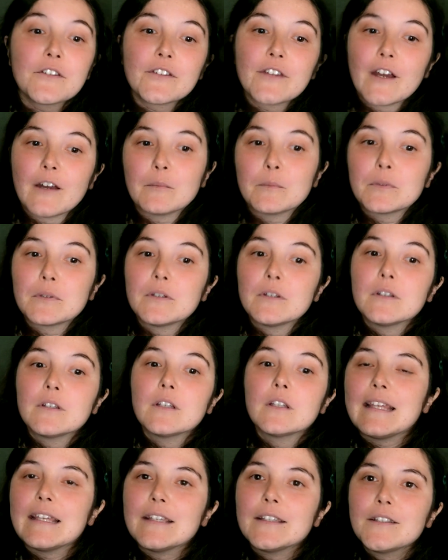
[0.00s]
step,
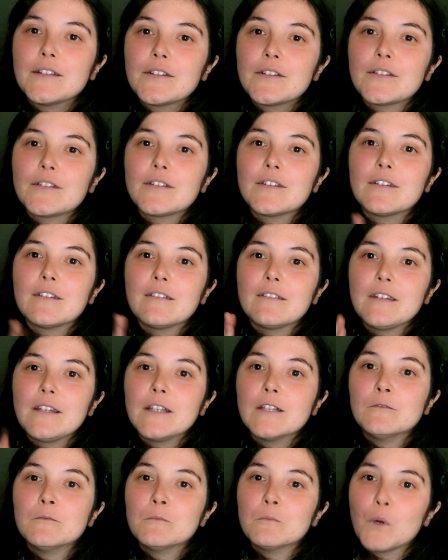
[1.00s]
is
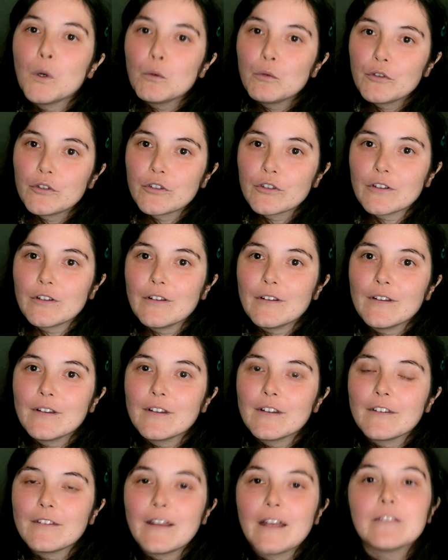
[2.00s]
the
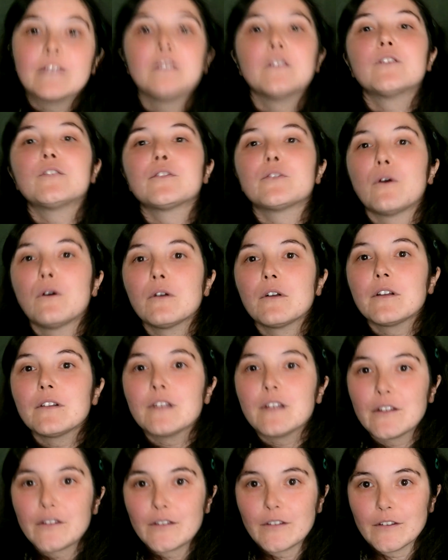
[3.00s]
emotion that this song
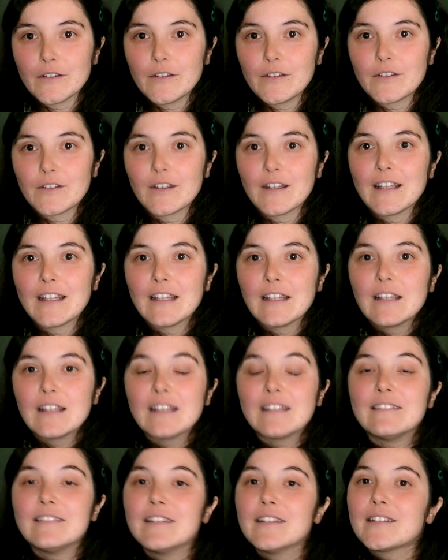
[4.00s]
elicits
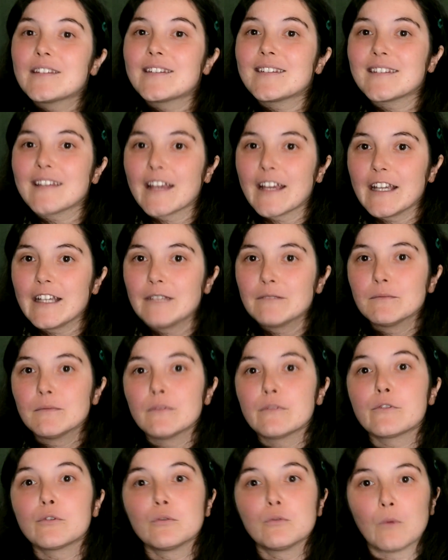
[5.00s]
the same
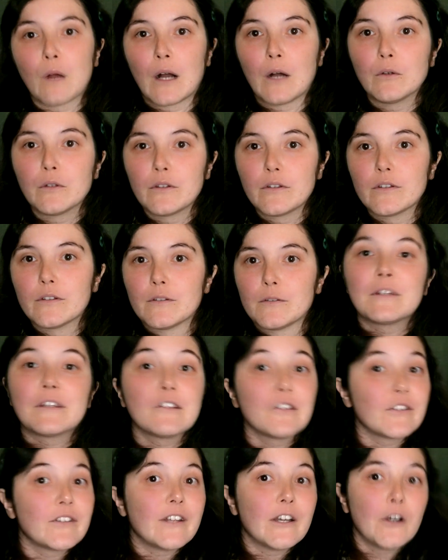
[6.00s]
throughout?
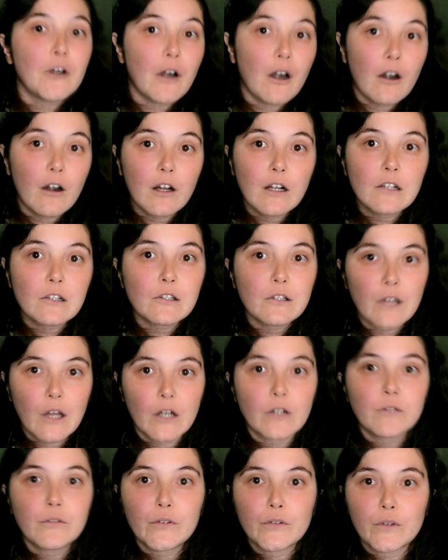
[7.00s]
Because there are a
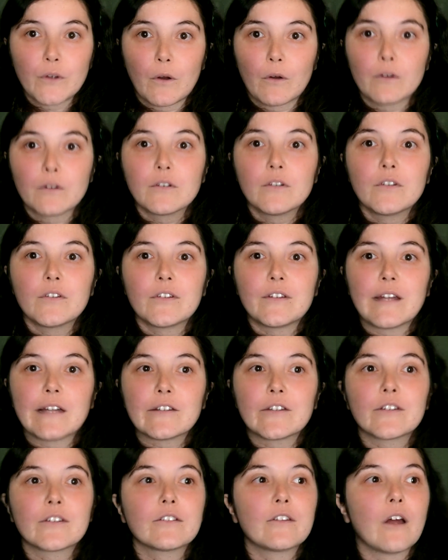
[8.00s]
lot of songs
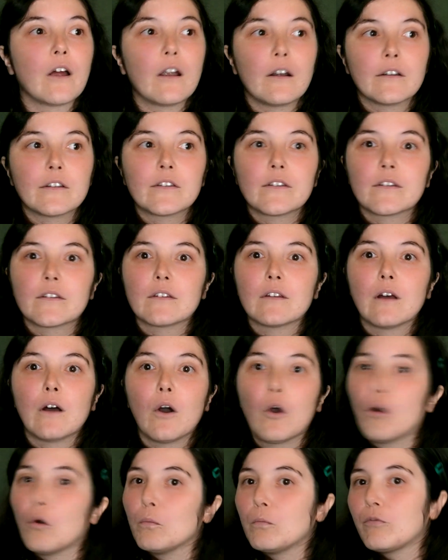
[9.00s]
that start
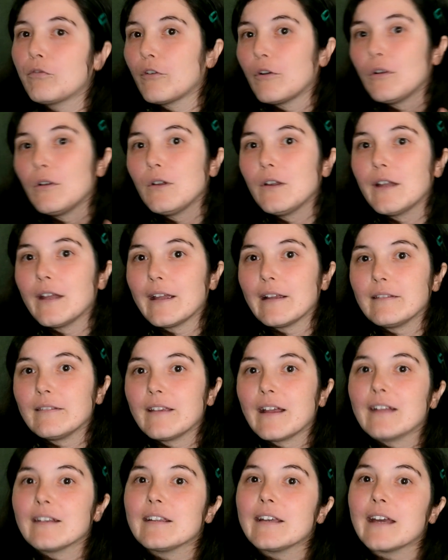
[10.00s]
hopeful and
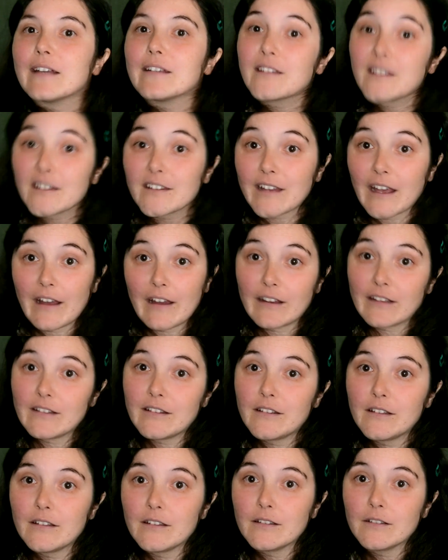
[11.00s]
then get
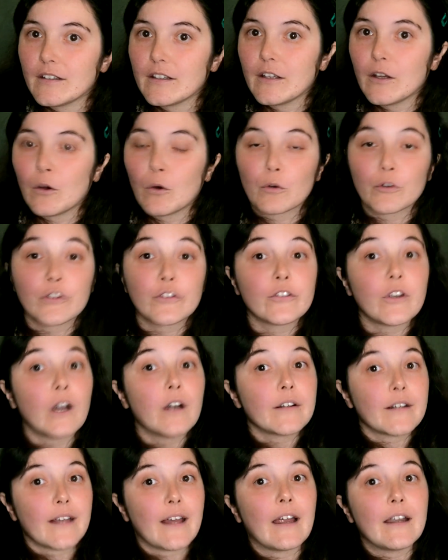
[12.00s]
sad, or
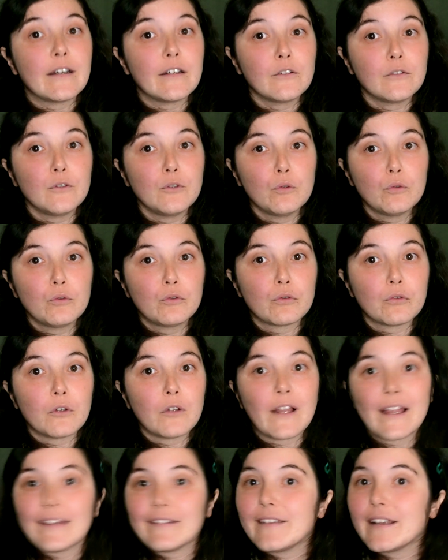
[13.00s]
start kind of
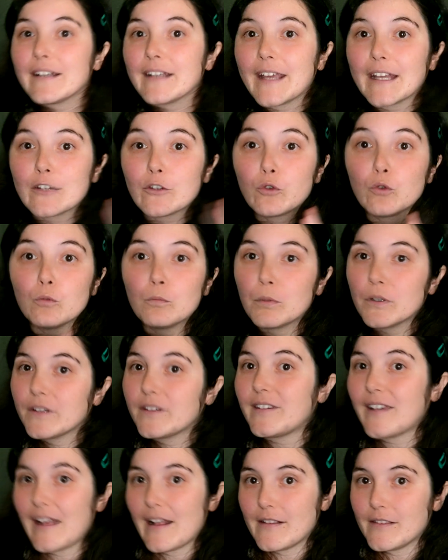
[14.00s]
neutral and then get super
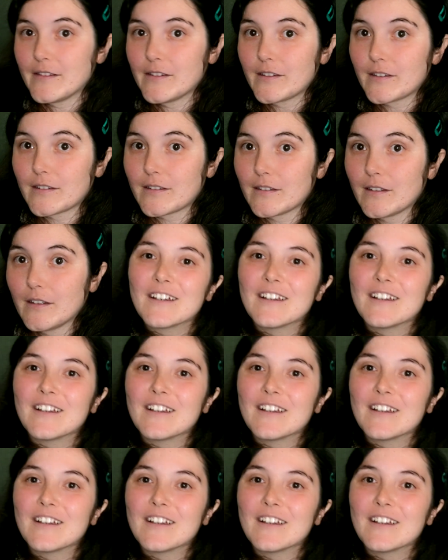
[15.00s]
tense.